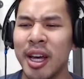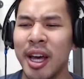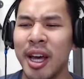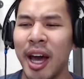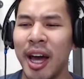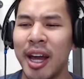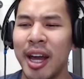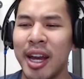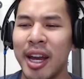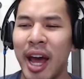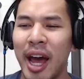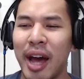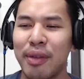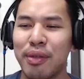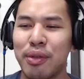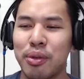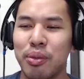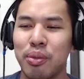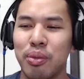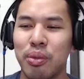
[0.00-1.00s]
and then
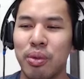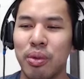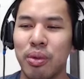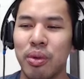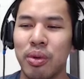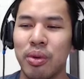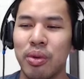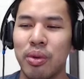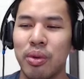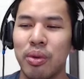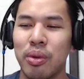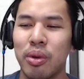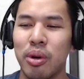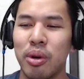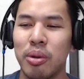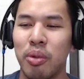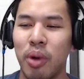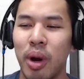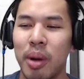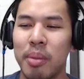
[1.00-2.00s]
after
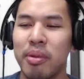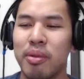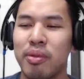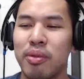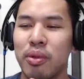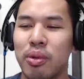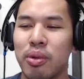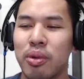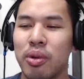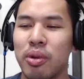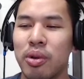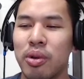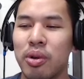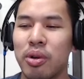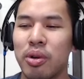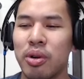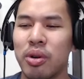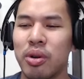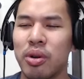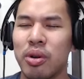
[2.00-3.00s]
well, right
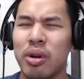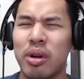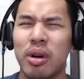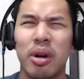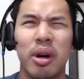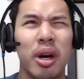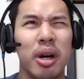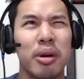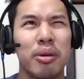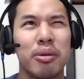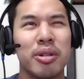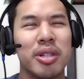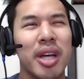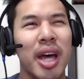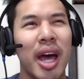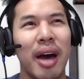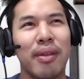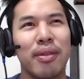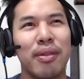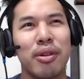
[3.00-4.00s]
before eh, was it
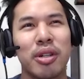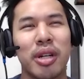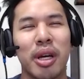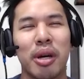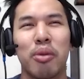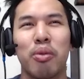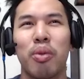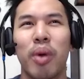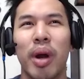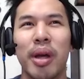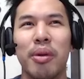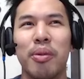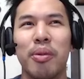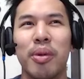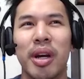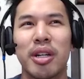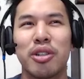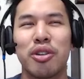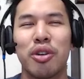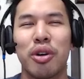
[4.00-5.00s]
after like right
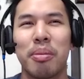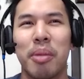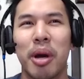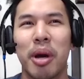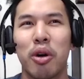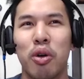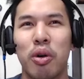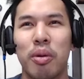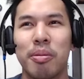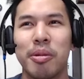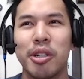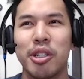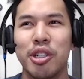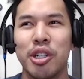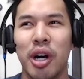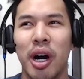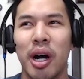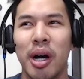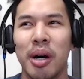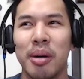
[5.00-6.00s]
when i started my corporate
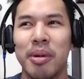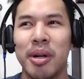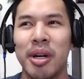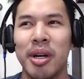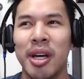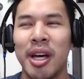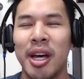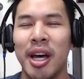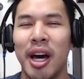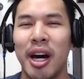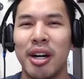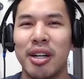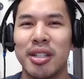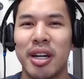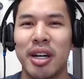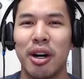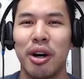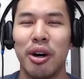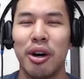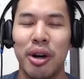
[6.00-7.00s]
job i was
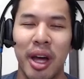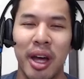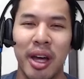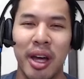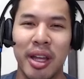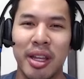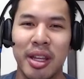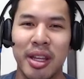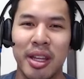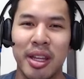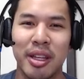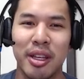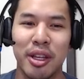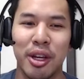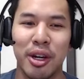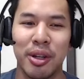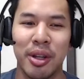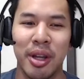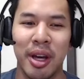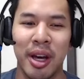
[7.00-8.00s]
like okay you
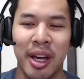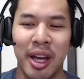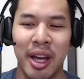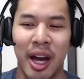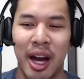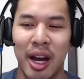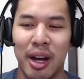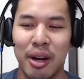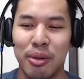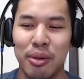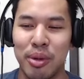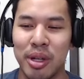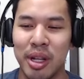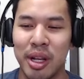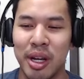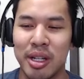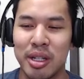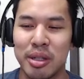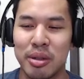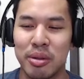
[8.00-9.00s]
know like i
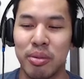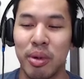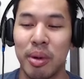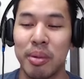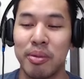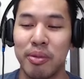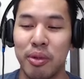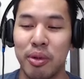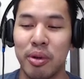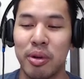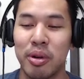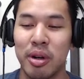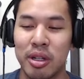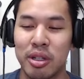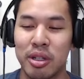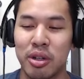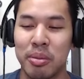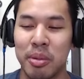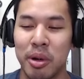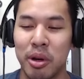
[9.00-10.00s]
realized right before i
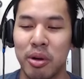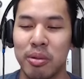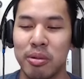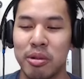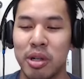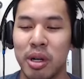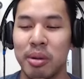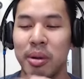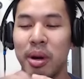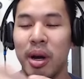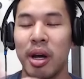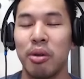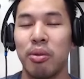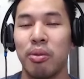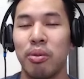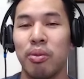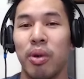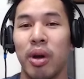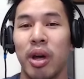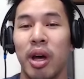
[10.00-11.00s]
started my corporate job i
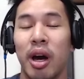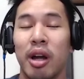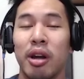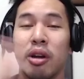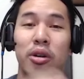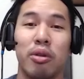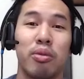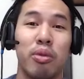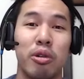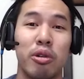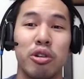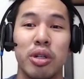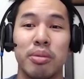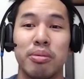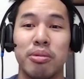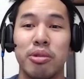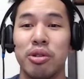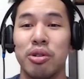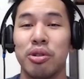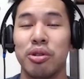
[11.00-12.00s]
went on a road trip
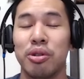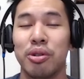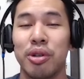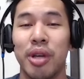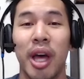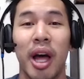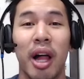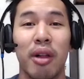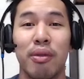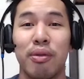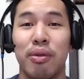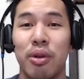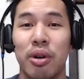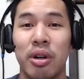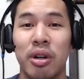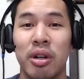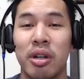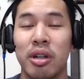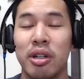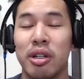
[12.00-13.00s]
to
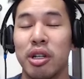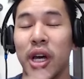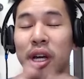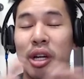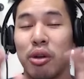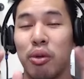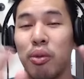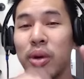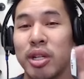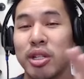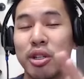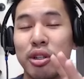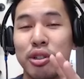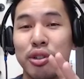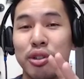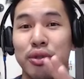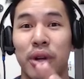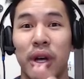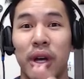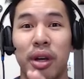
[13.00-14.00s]
california like the west
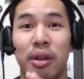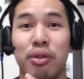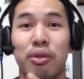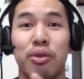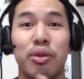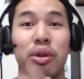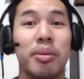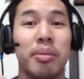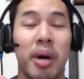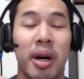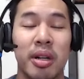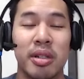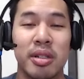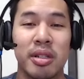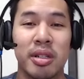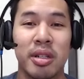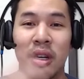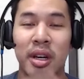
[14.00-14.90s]
coast for like three months